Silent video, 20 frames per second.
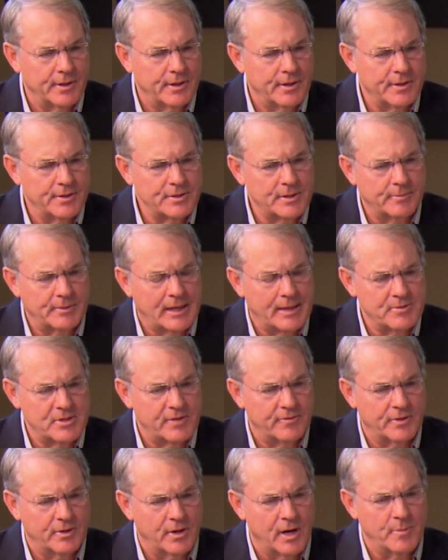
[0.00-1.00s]
uh, sometimes
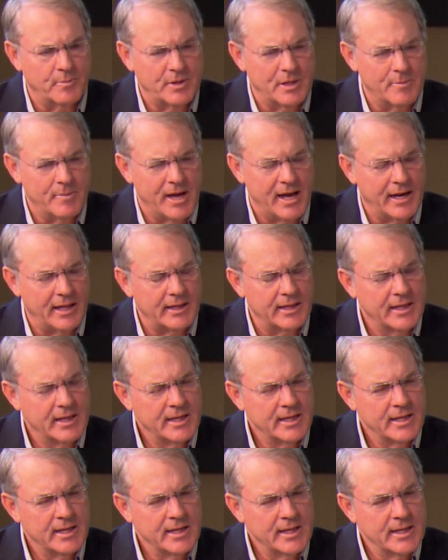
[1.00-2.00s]
even grumpy about it,
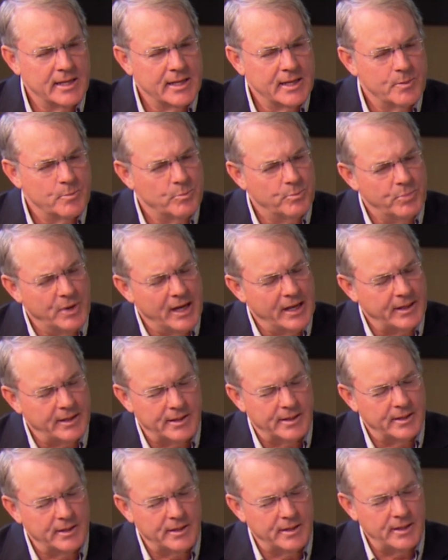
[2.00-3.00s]

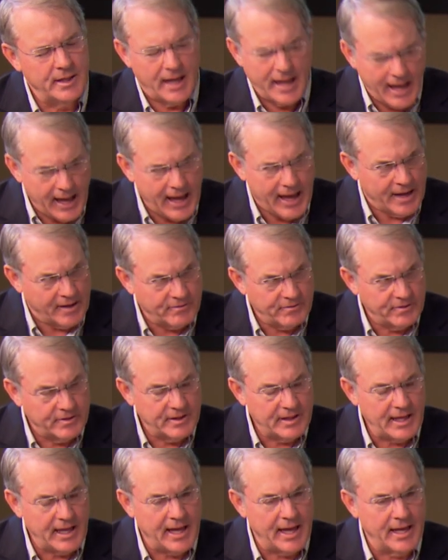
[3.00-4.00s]
but you have.
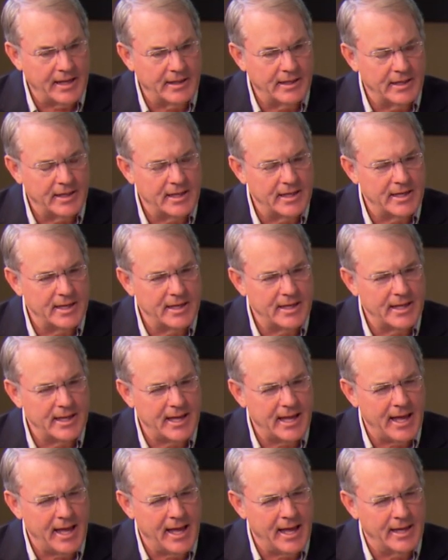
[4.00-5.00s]
And,
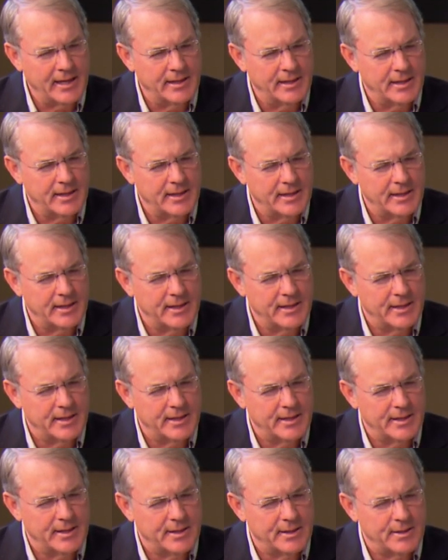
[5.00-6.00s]
and
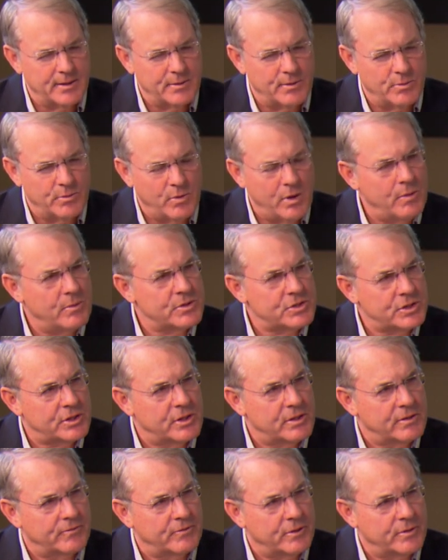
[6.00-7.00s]
uh, what was
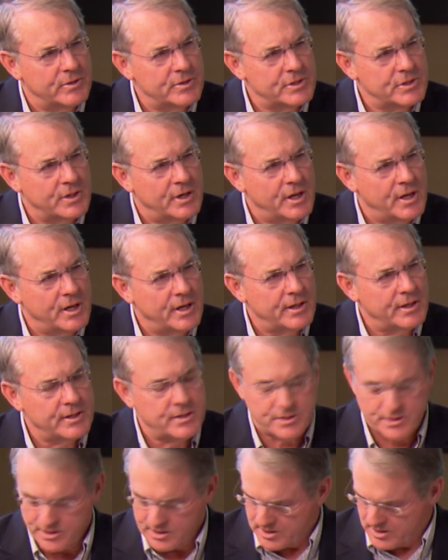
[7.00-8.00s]
her influence in all
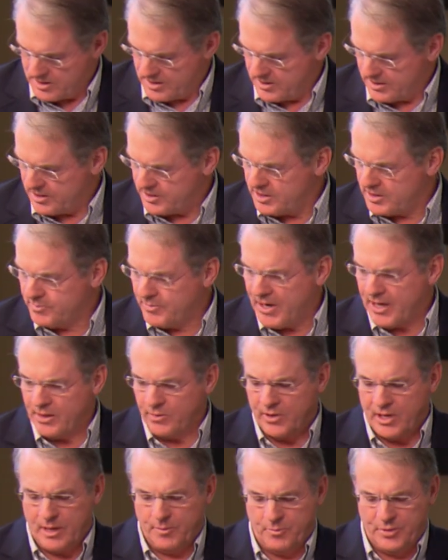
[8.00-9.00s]
this? This is, by the
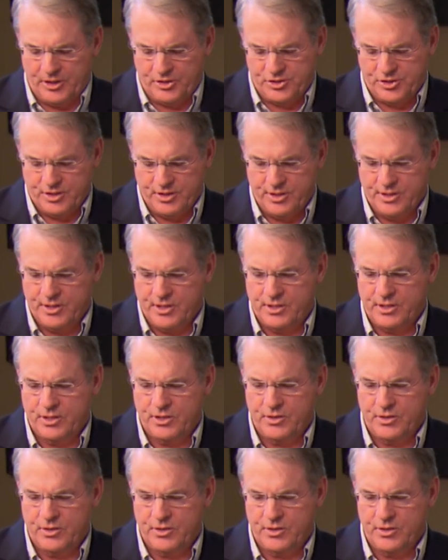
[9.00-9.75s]
way, a picture that